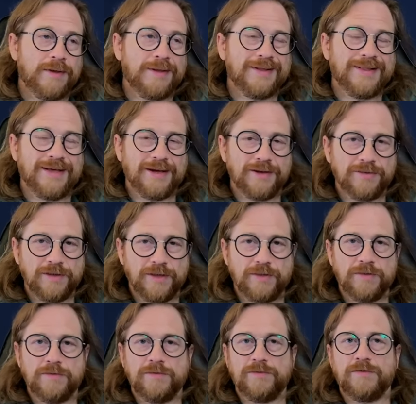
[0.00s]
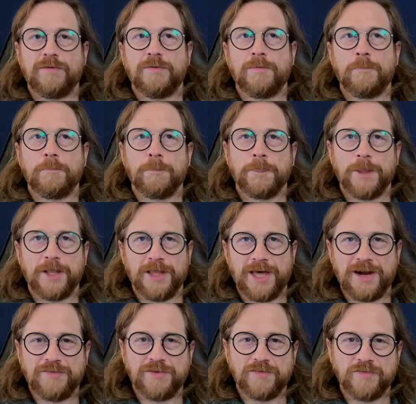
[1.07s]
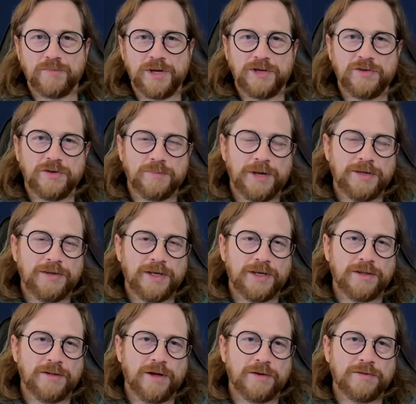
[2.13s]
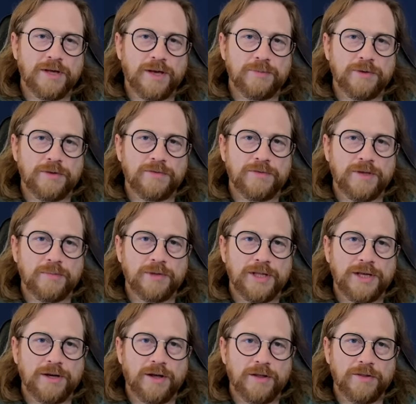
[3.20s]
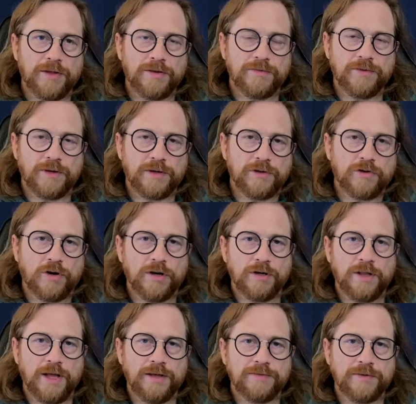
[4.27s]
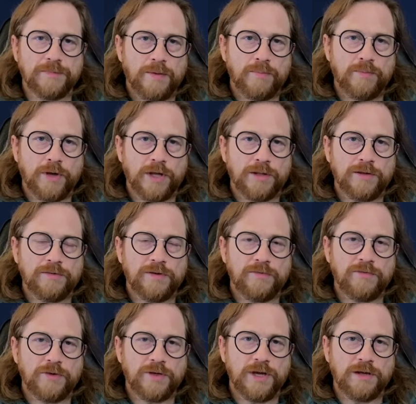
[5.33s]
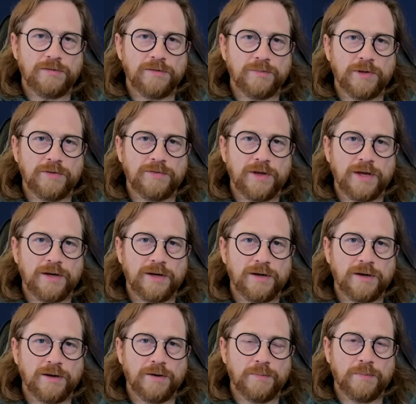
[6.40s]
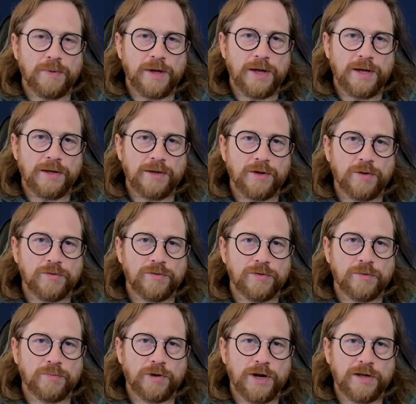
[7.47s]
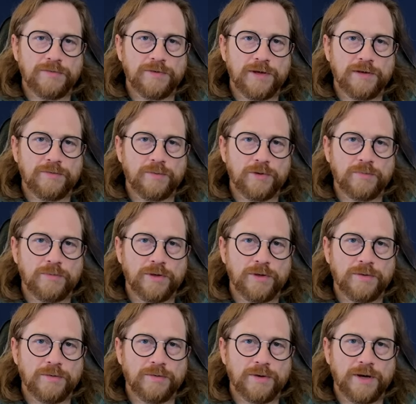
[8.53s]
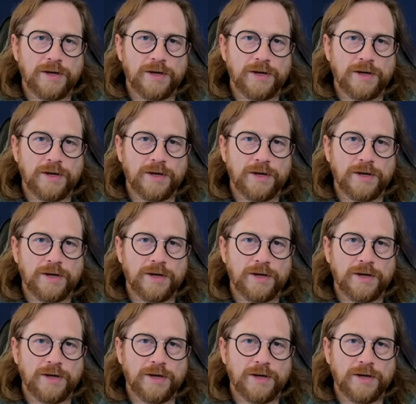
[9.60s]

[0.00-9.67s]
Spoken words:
like I said, this is a lot of information. It might take you a long time to assimilate all this and internalize it. But let's see if you can gain some insight here by going through the process with me right